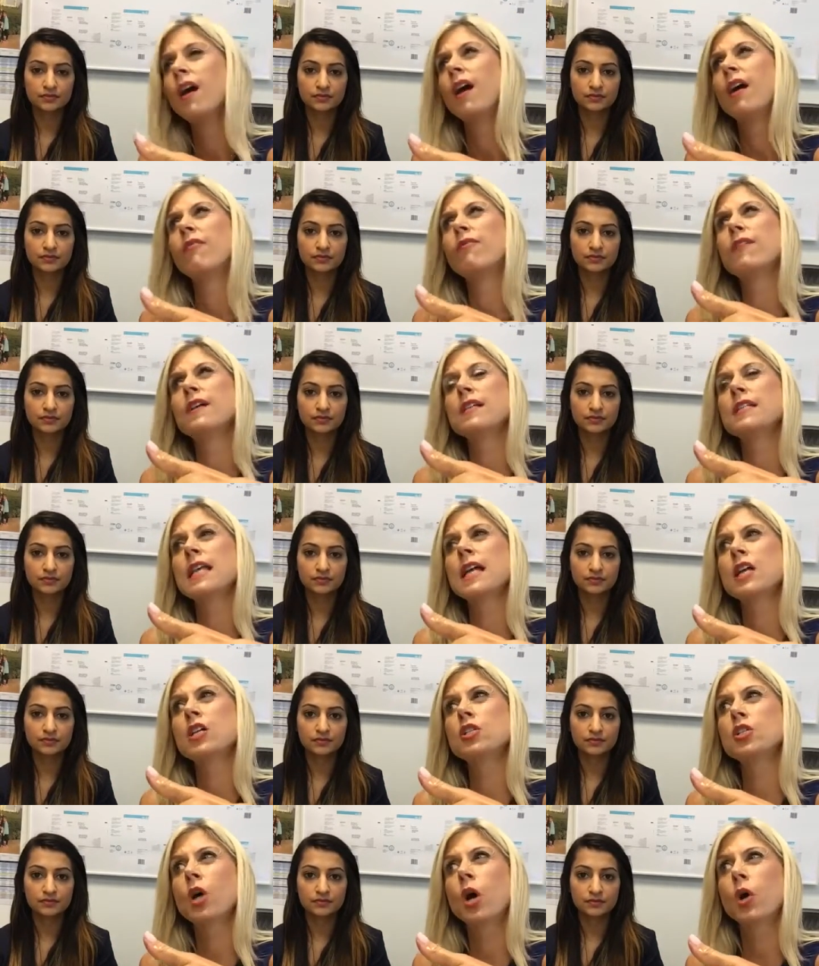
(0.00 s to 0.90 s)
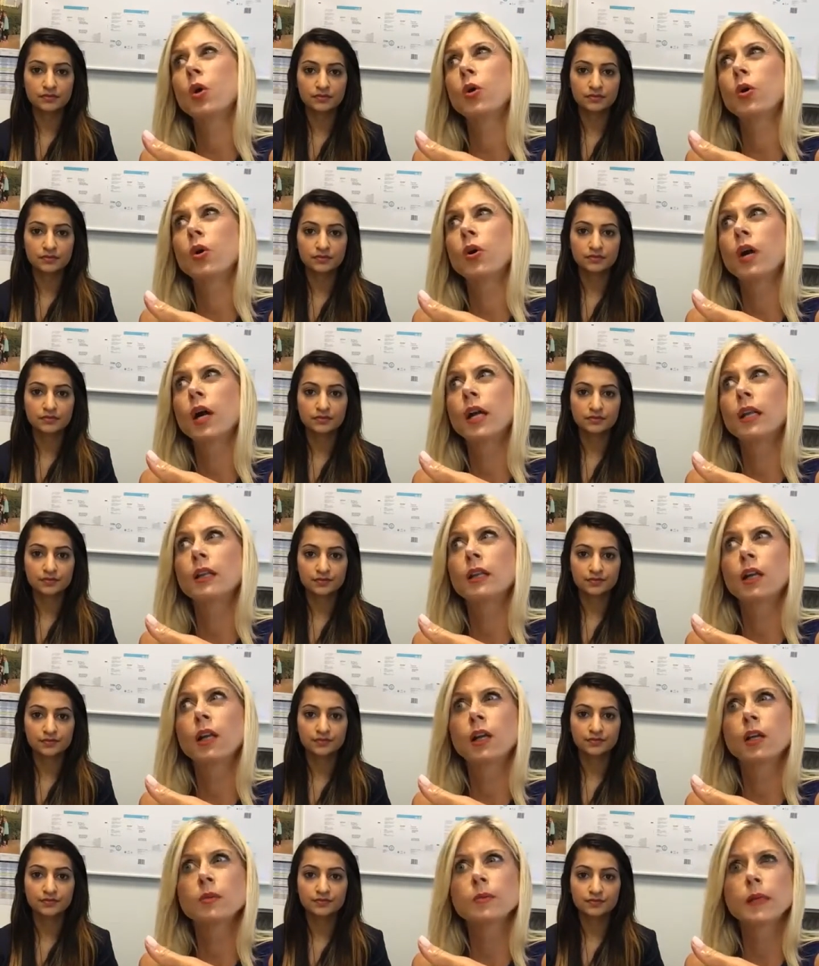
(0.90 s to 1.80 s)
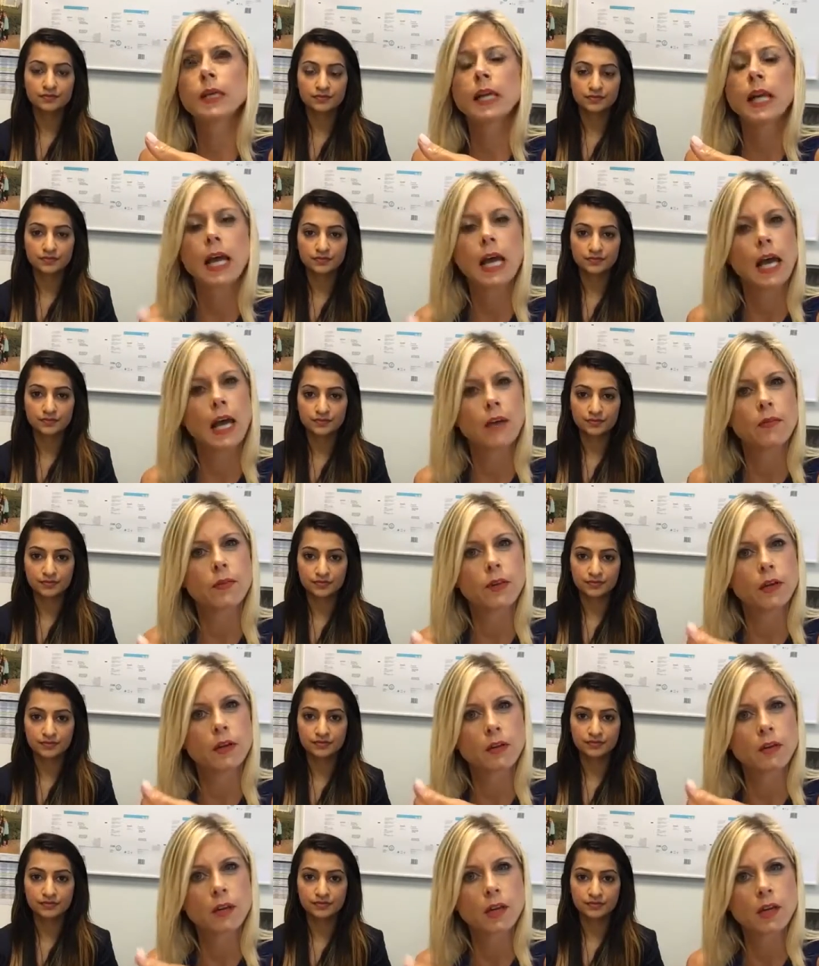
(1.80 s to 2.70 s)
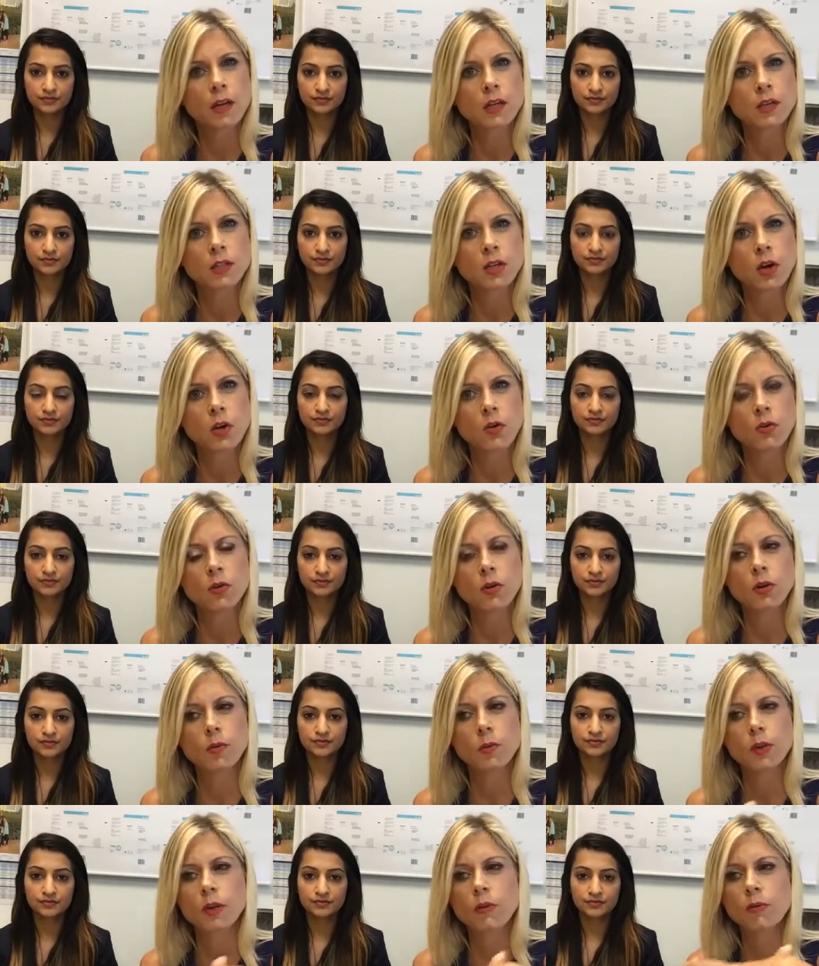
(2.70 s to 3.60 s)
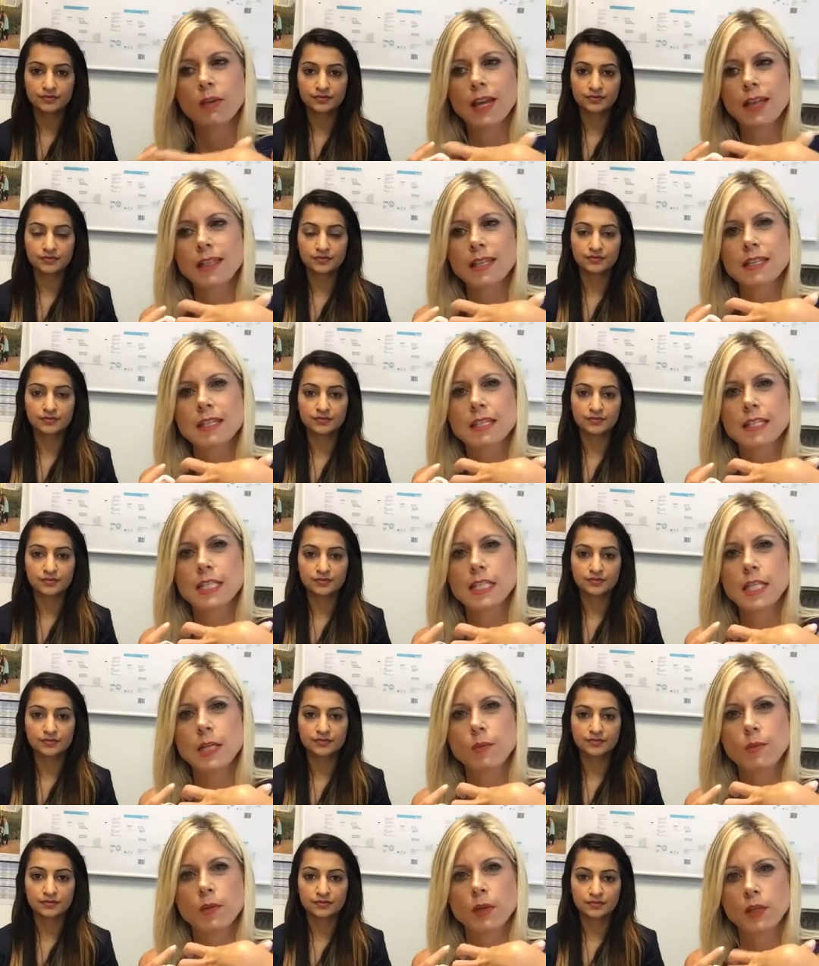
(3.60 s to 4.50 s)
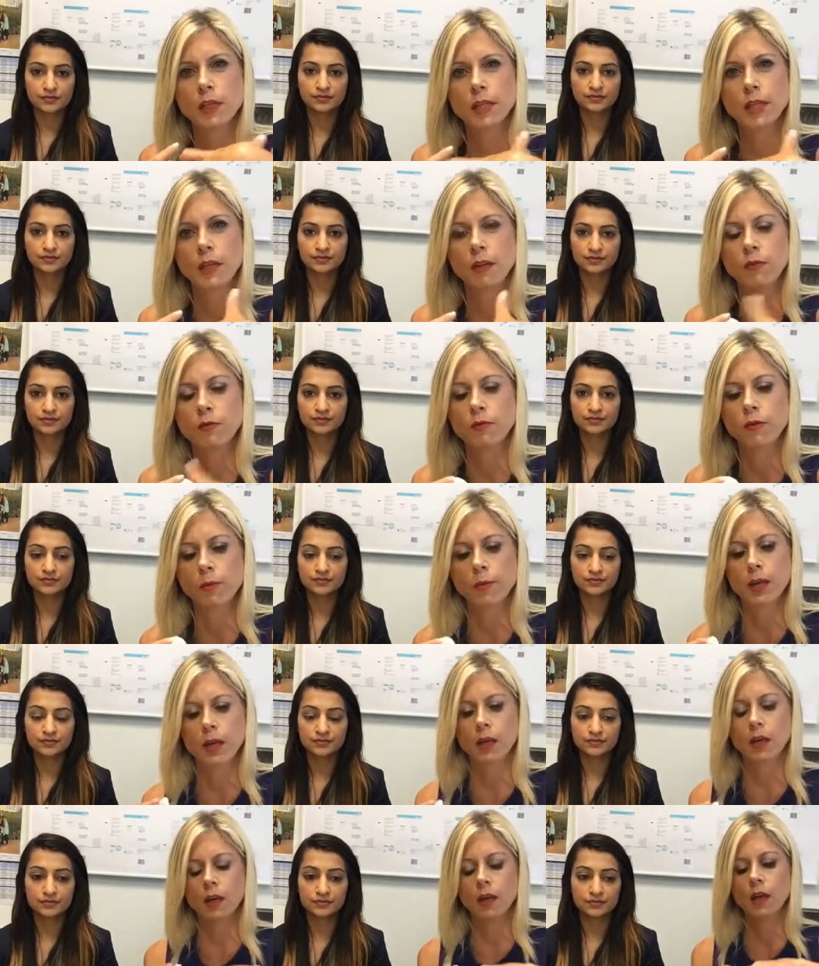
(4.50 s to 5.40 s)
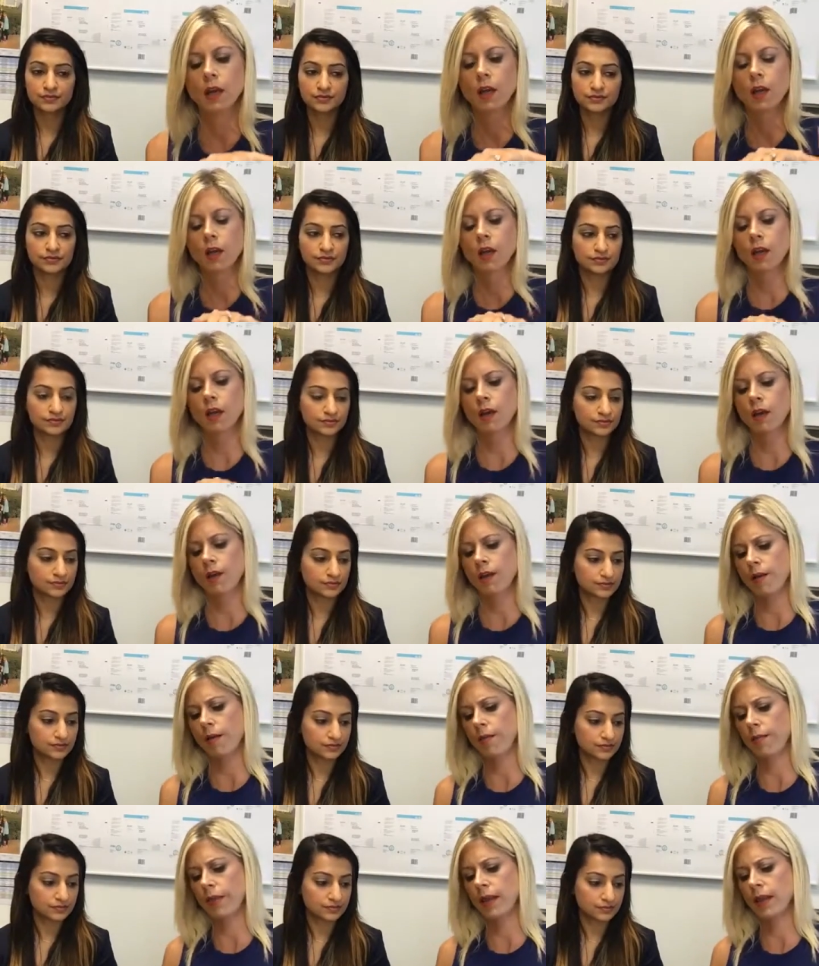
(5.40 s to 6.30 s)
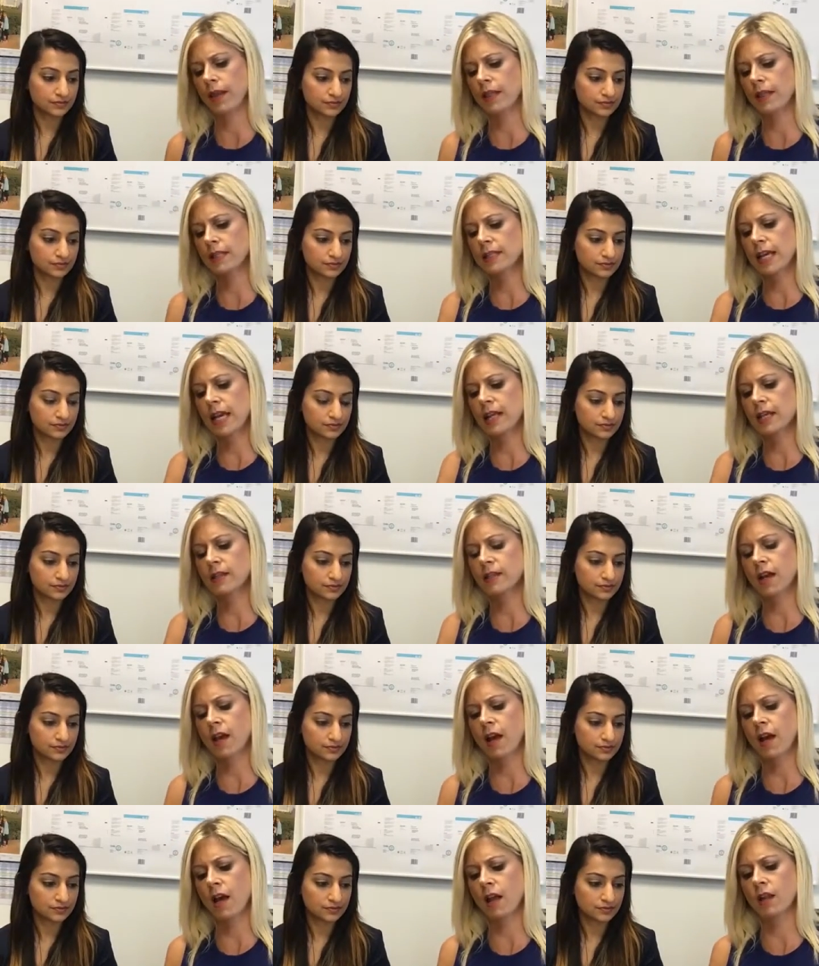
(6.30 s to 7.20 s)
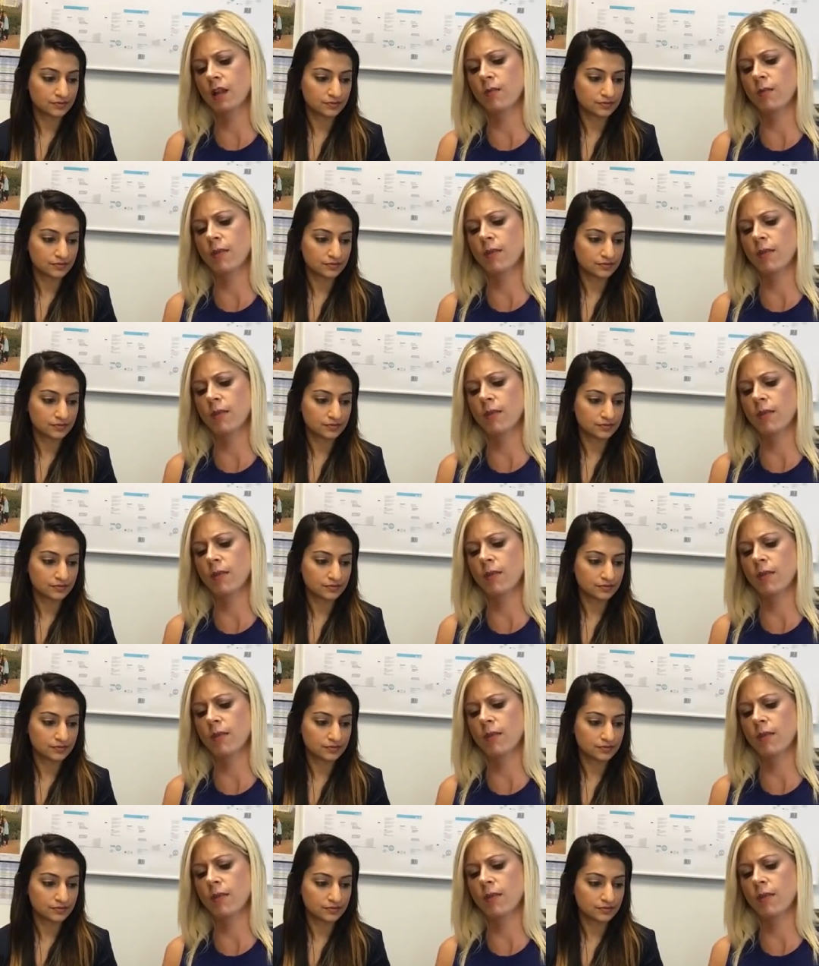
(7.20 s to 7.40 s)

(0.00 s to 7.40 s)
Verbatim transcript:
Speaker 1: It feels like a toner, a little bit heavier than a toner, but you get this deep clean from it. Um, and this has uh, La